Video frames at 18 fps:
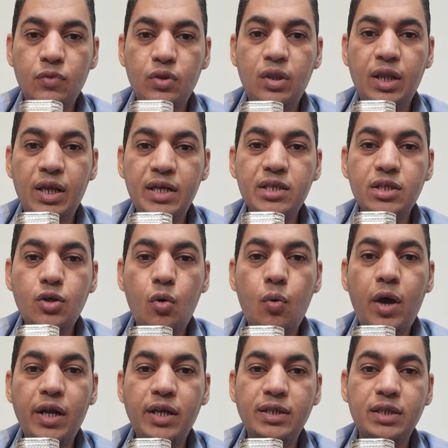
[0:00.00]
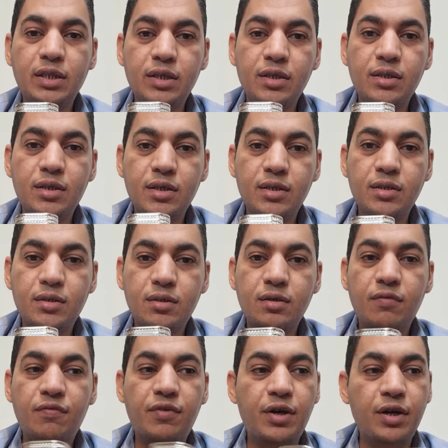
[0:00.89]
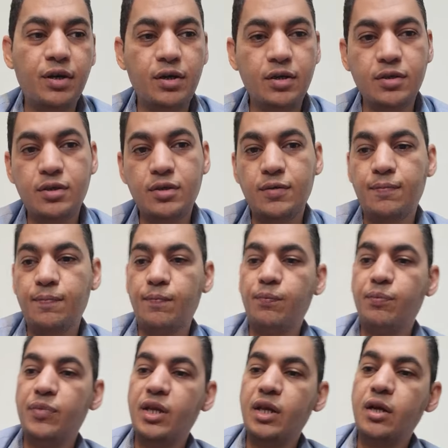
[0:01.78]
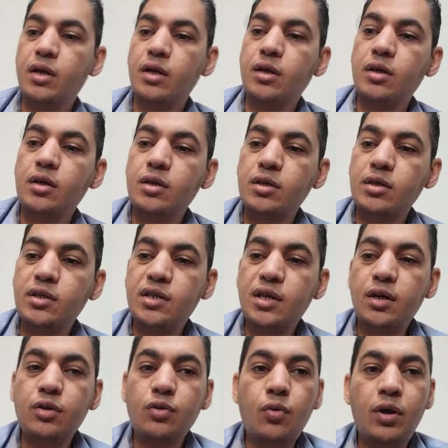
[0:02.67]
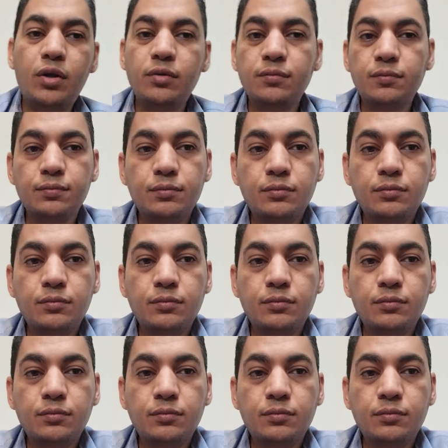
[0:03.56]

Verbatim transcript: there is quality in this fragrance third one